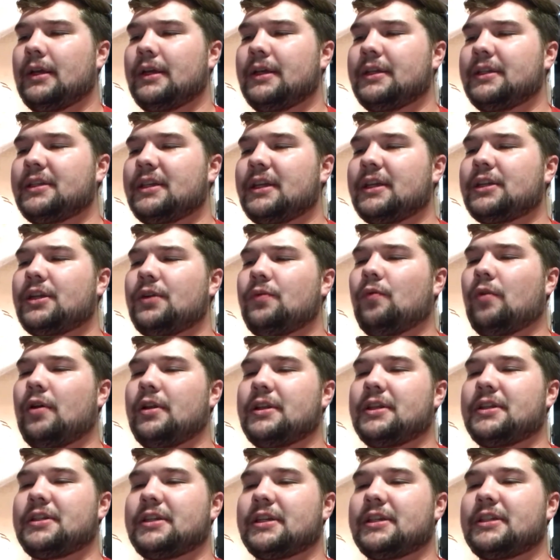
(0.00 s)
Section 1
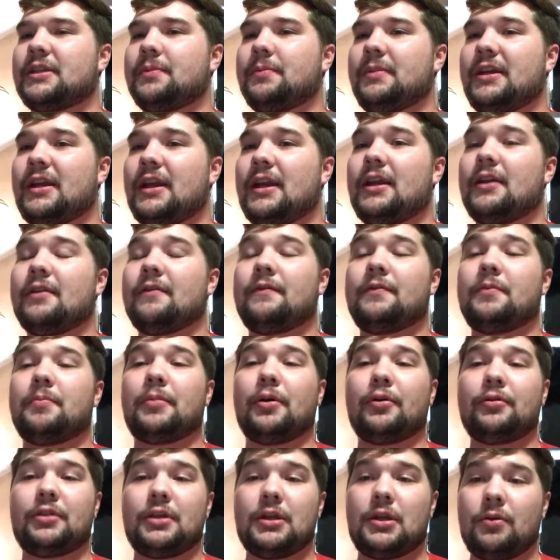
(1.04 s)
discussed the beginning of
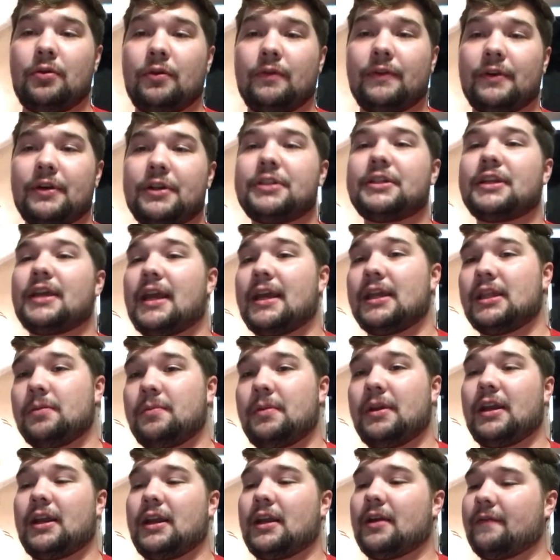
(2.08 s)
both the universe and the
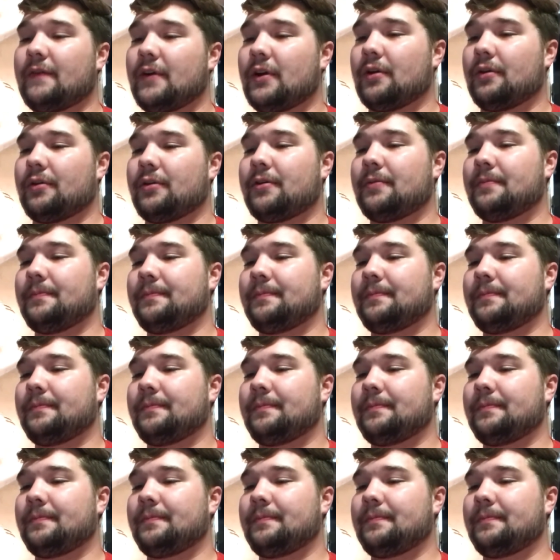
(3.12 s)
beginning of Earth.